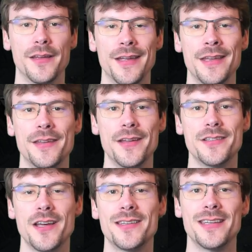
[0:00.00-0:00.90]
In
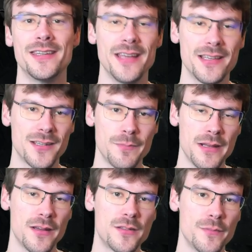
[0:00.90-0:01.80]
dungeons it doesn't
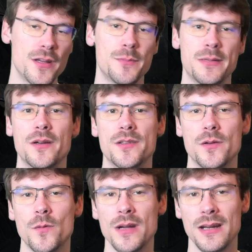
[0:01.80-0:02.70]
matter too much because
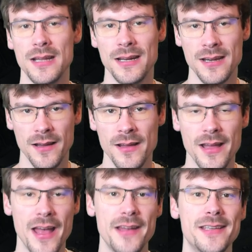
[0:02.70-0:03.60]
you'll quickly clear
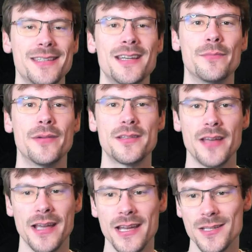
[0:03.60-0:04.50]
anything, but
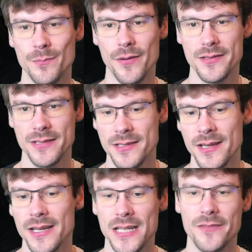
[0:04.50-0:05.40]
against bosses
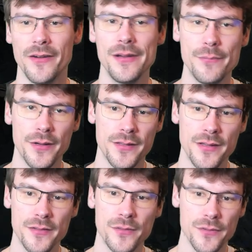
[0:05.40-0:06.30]
it's very
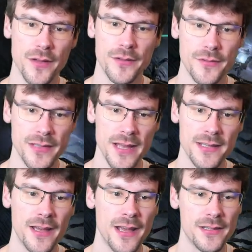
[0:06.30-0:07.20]
important to not do
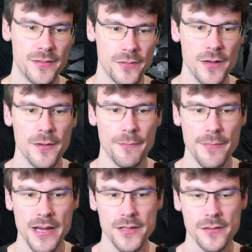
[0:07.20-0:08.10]
that and to
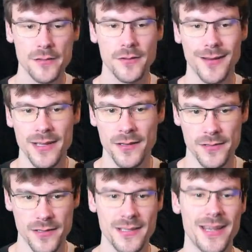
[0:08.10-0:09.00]
make sure to click
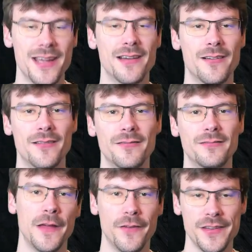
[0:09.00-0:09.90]
just here.
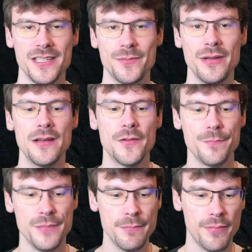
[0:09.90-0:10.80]
For this build
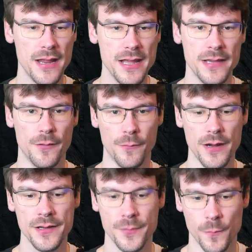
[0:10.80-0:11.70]
you'll be playing a
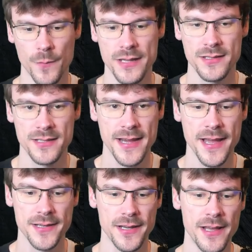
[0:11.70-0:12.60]
Rend with
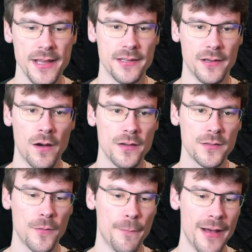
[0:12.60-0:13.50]
charge and
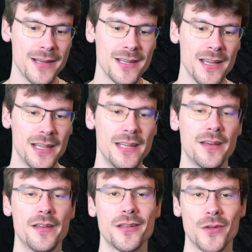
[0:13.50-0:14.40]
also bash
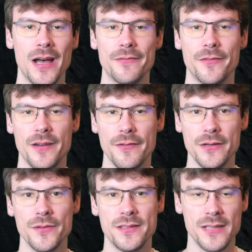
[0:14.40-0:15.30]
in order to have a
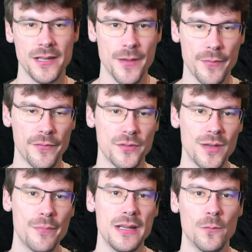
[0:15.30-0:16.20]
very good setup of
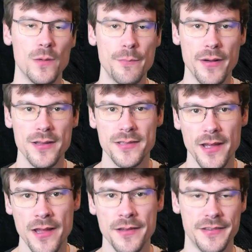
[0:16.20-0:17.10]
swapping weapons
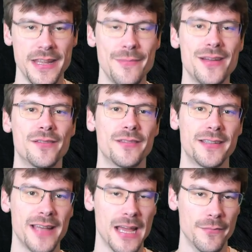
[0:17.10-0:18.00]
and damage
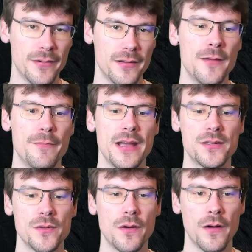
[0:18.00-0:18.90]
over time. Make
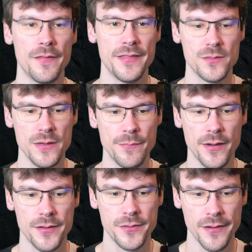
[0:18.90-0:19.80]
sure on this
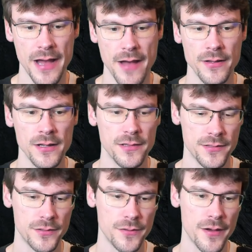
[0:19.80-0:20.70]
weapon to have
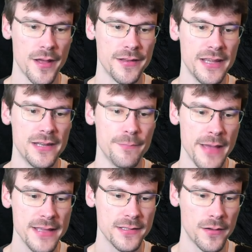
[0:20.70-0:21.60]
the 200
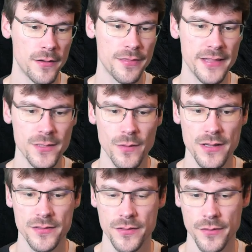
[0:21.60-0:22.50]
mace, on this
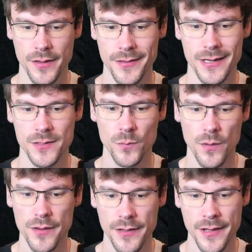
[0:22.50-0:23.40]
one the 200
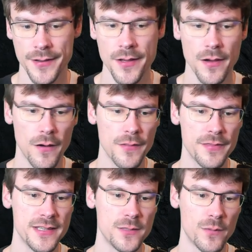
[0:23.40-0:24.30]
sword and
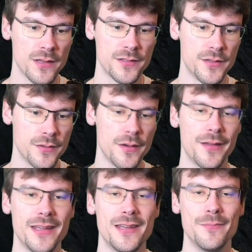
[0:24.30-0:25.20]
on this one the
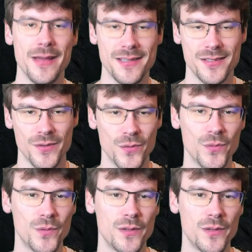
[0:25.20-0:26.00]
200 mace too.